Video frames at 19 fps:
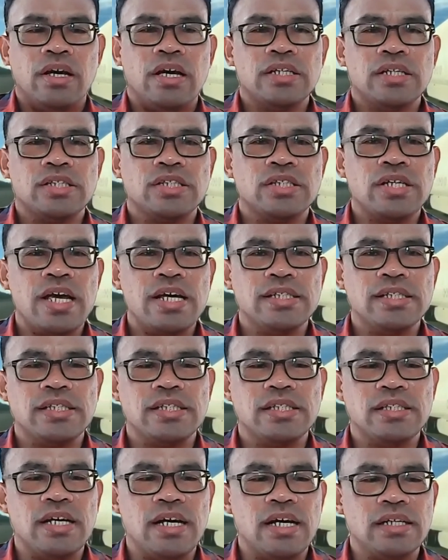It says
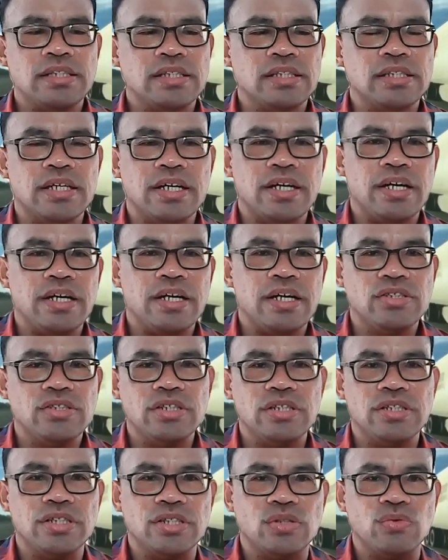that in
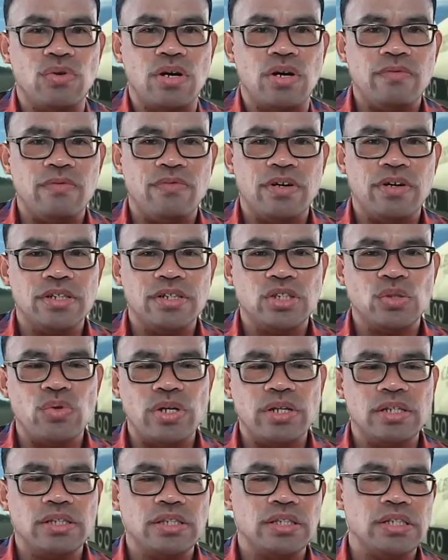Genesis 1, verse
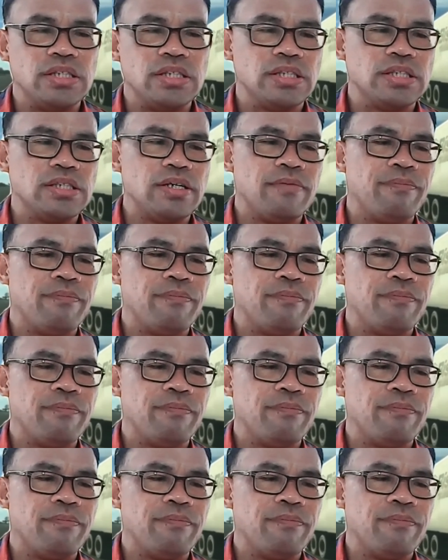26,